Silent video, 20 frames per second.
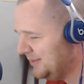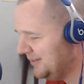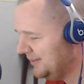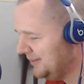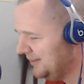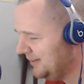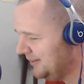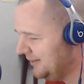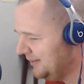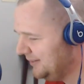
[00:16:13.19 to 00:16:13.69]

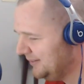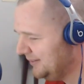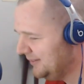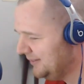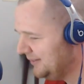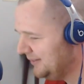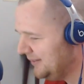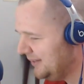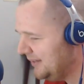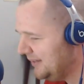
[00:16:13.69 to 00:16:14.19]
And
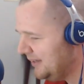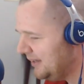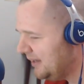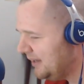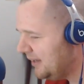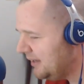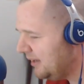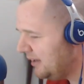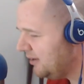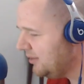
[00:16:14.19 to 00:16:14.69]

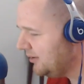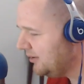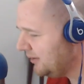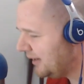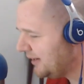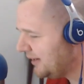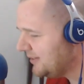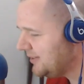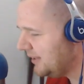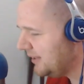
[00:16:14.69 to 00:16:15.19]
yeah,
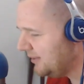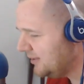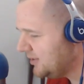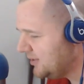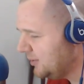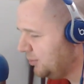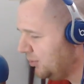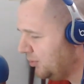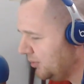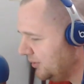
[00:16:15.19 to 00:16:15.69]
like I said, the
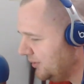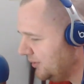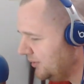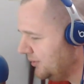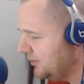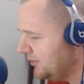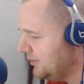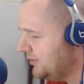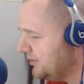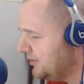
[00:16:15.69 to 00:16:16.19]

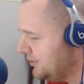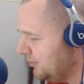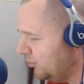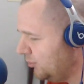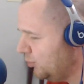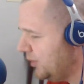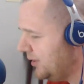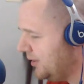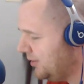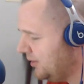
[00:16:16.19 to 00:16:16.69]
supporters
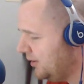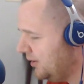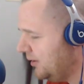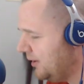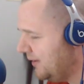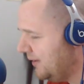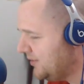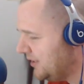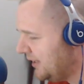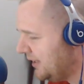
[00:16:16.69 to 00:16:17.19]
with
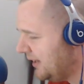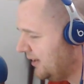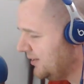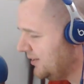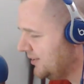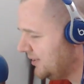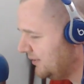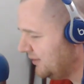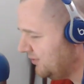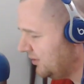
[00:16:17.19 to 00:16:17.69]
FC
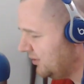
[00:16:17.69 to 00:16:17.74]
Dallas,